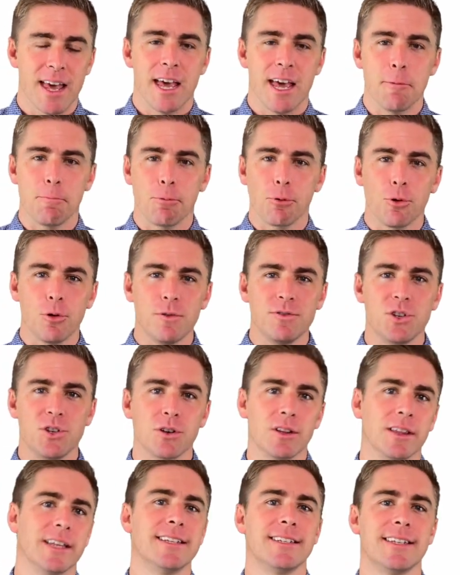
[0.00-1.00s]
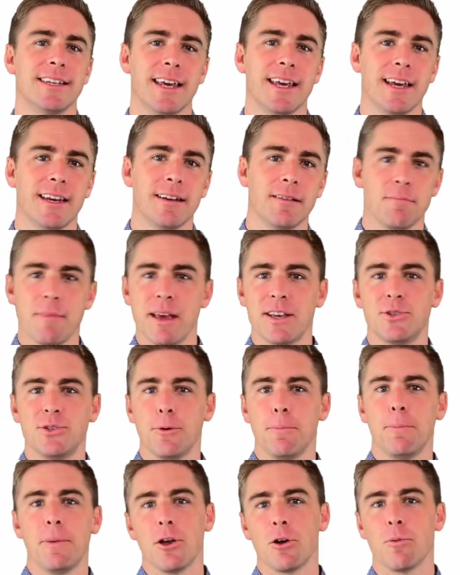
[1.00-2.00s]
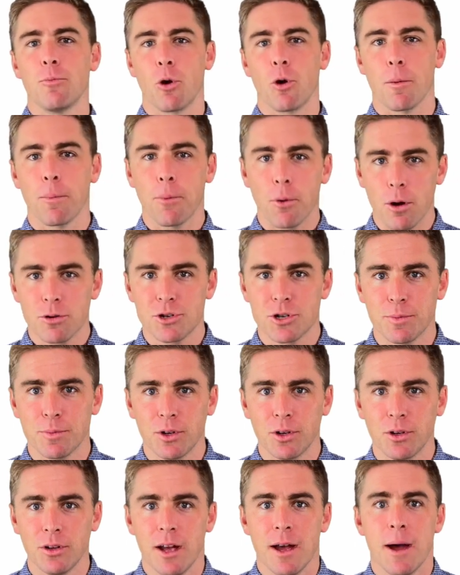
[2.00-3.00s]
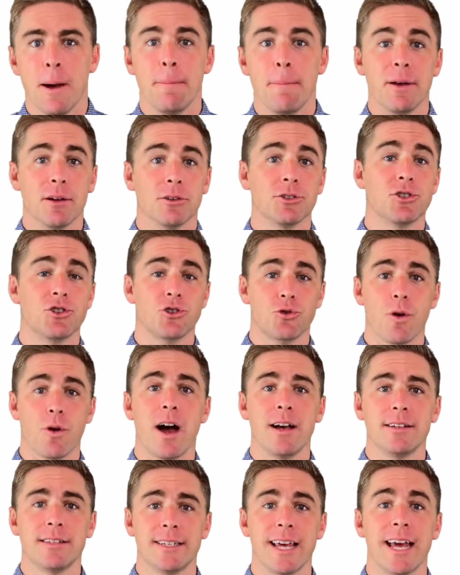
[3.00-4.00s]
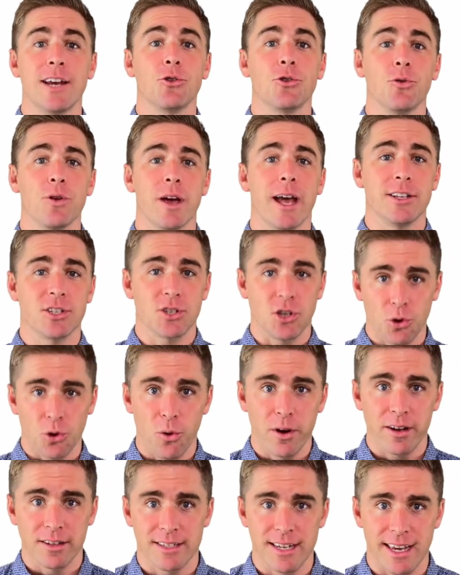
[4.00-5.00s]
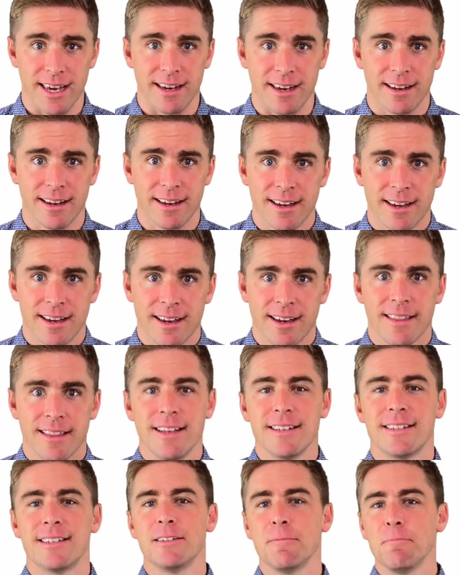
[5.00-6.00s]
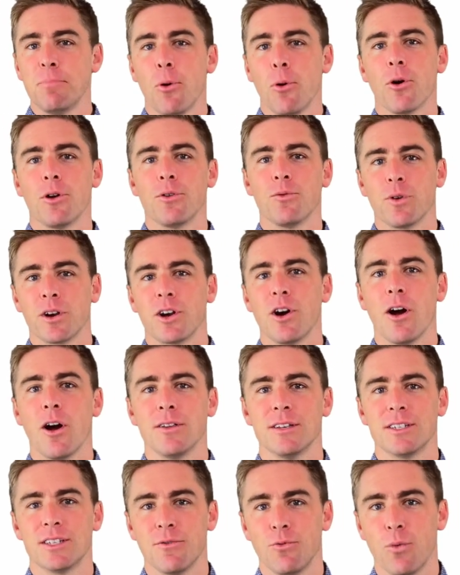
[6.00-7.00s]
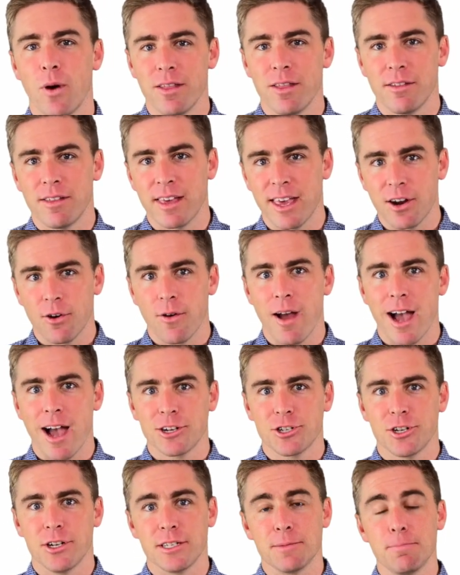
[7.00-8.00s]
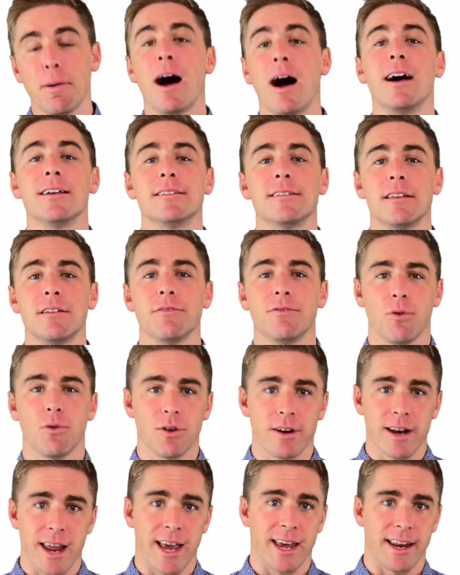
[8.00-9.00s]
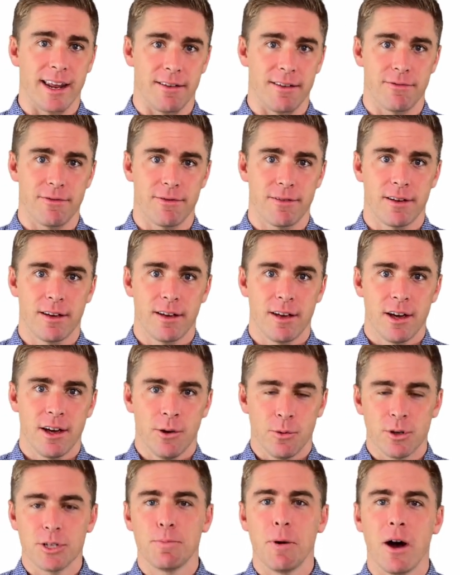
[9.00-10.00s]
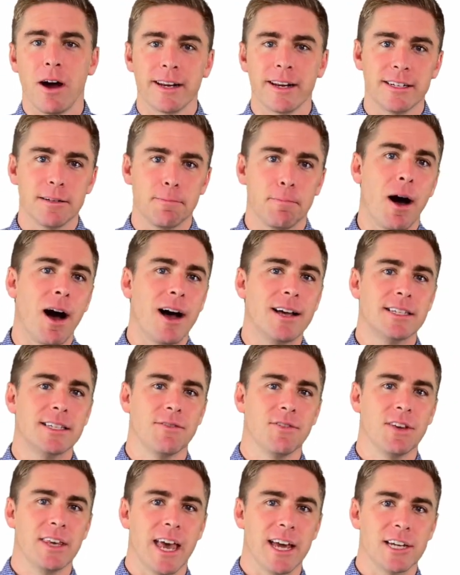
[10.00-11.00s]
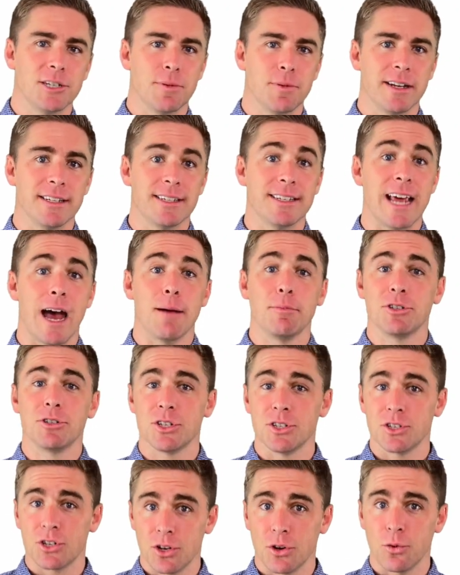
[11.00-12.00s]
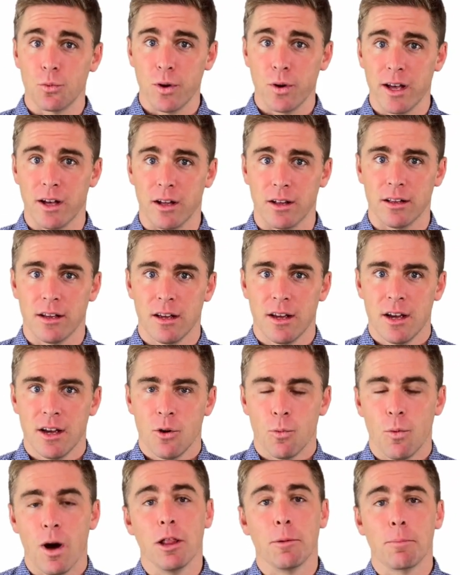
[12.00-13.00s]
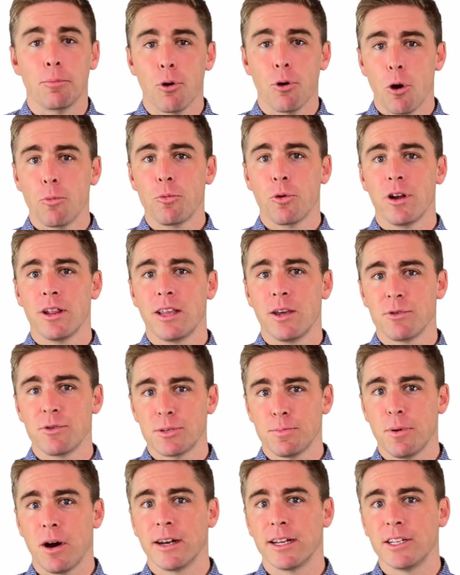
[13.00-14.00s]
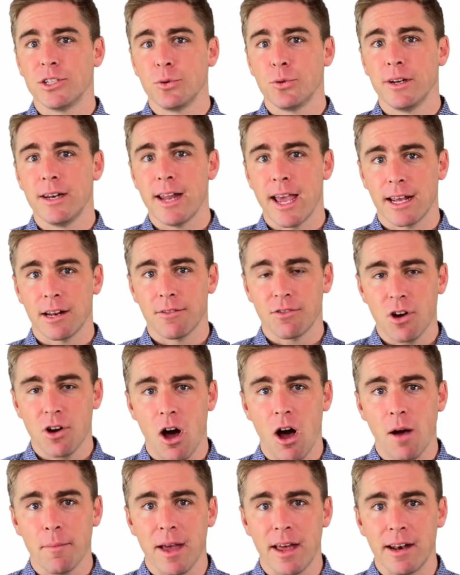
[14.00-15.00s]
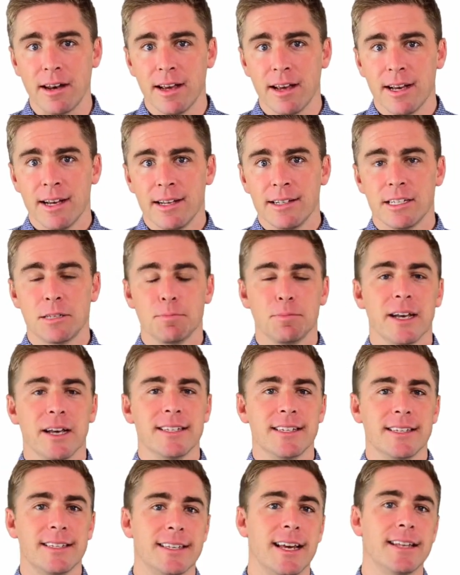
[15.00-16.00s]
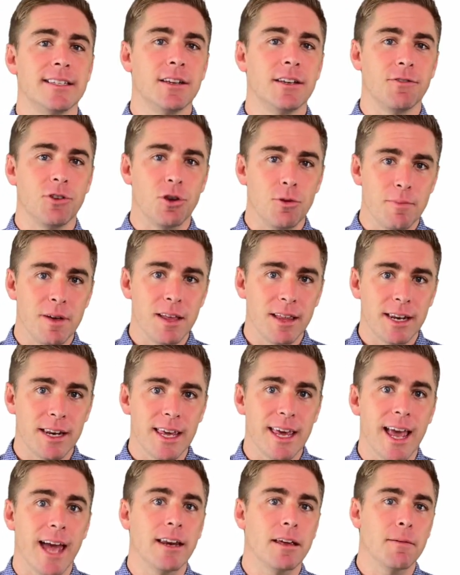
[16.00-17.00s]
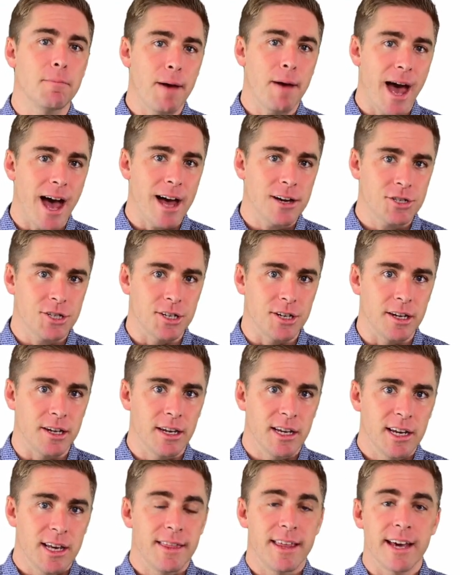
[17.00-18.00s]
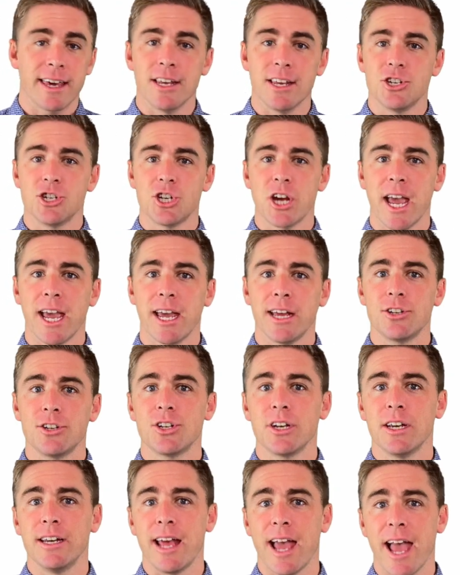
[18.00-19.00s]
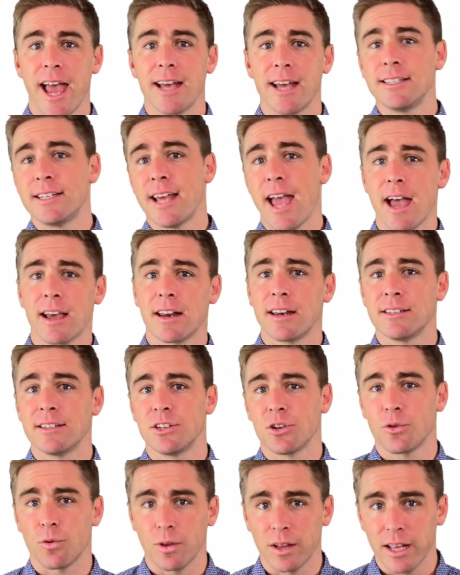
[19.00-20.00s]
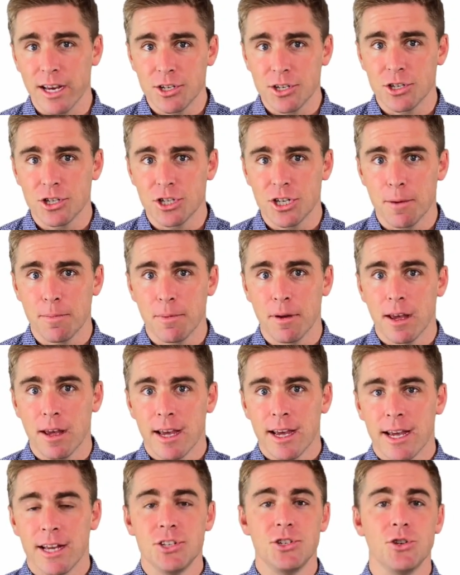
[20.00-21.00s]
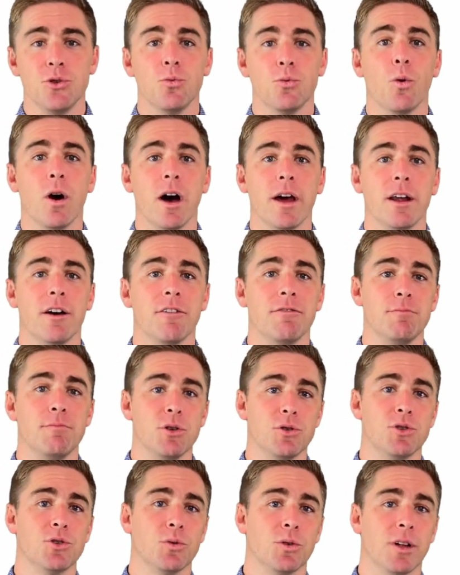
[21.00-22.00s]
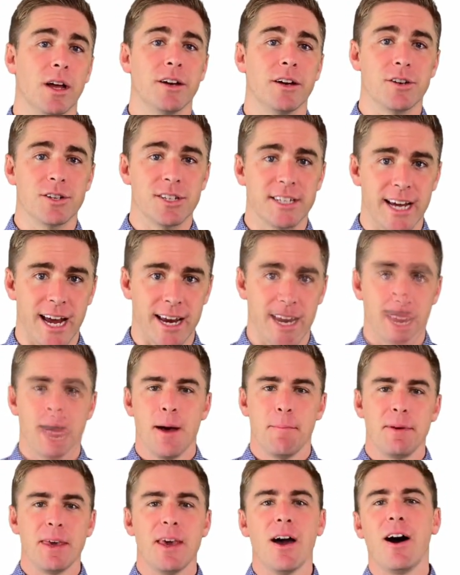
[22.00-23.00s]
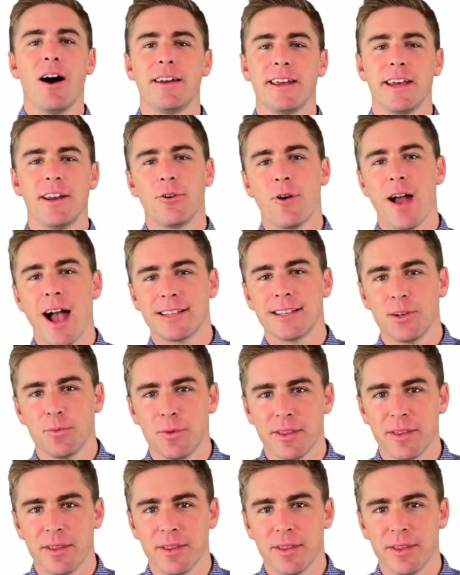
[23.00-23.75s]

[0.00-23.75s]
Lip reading: It proves you're listening, makes you appear more approachable, builds trust, and creates loyalty. This is important regardless of whether the interaction is positive or negative. Responding to positive engagement establishes goodwill, while appropriately responding to a negative comment displays a sense of humility and compassion that can change an antagonistic relationship into one of mutual understanding. Beyond interacting with